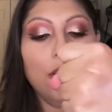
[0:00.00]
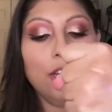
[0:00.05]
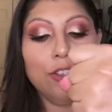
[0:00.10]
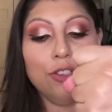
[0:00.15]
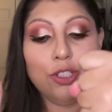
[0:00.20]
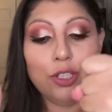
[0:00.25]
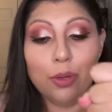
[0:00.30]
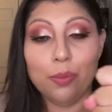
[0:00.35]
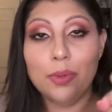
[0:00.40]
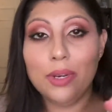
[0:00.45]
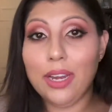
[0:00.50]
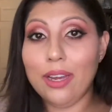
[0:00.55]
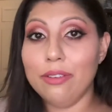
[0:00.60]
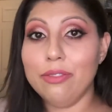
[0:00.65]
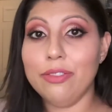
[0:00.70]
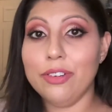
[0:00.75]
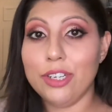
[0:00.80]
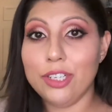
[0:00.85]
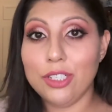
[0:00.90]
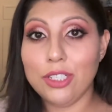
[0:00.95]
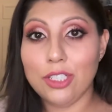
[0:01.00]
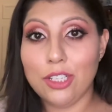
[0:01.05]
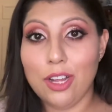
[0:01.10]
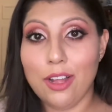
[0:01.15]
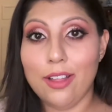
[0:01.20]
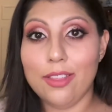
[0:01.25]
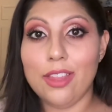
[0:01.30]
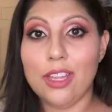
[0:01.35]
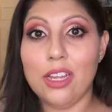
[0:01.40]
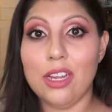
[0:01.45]
So when I first
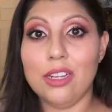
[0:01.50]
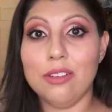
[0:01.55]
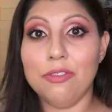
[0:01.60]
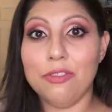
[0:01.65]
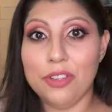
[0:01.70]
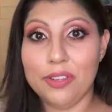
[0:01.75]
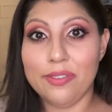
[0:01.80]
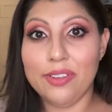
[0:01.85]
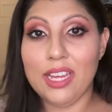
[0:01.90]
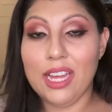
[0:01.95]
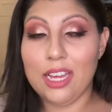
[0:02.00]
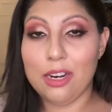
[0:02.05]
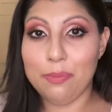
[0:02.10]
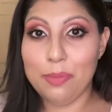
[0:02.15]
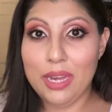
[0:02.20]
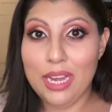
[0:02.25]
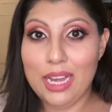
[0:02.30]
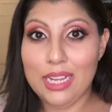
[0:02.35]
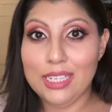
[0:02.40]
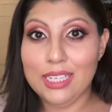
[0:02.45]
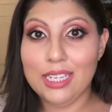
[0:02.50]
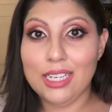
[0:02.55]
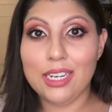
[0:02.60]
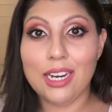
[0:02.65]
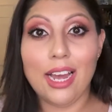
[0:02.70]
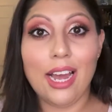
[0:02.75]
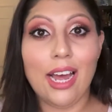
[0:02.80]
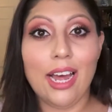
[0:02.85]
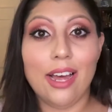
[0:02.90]
saw that Phoebe had a palette,